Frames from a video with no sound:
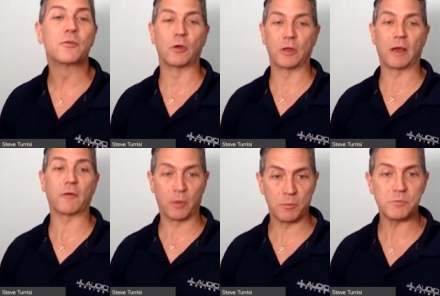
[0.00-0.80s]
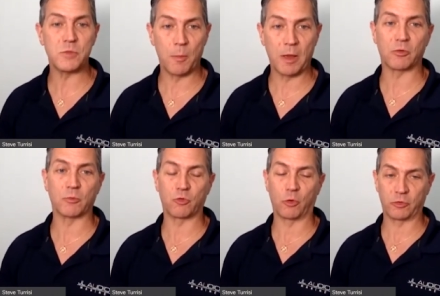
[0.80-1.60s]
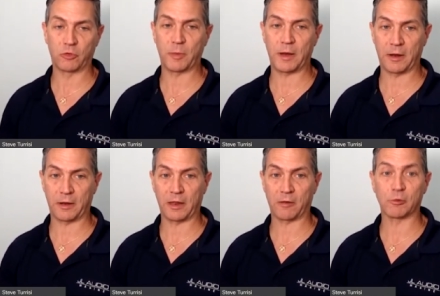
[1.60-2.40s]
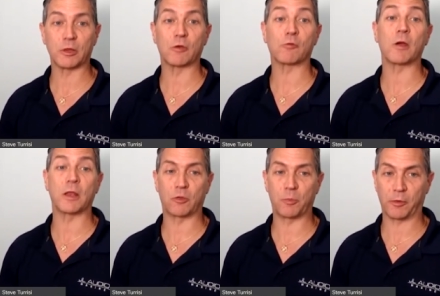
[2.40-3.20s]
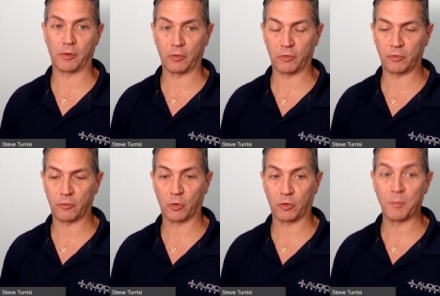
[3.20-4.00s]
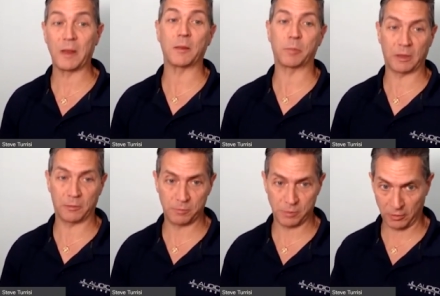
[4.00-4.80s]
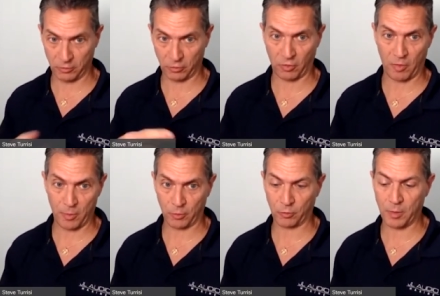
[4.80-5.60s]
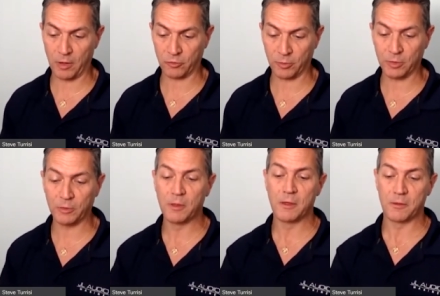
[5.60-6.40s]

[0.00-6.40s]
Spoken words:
So you have to make some choices about how to get a really great experience for as many places on the boat as possible.